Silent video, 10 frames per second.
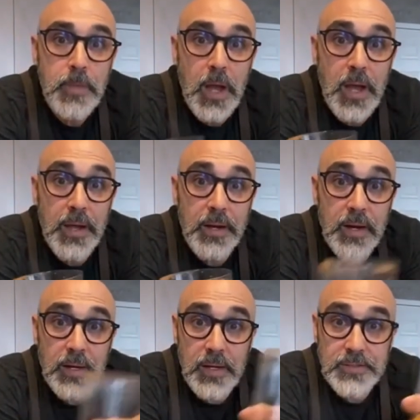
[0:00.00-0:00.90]

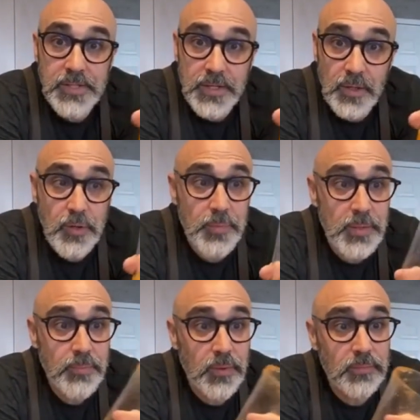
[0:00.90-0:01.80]
and say hello to
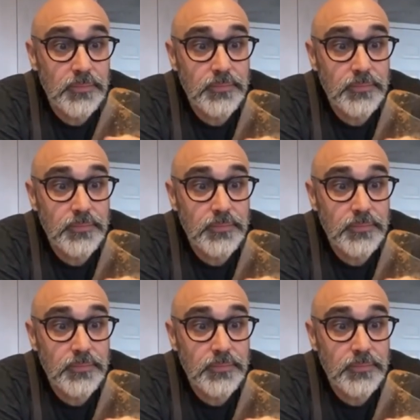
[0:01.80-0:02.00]
people.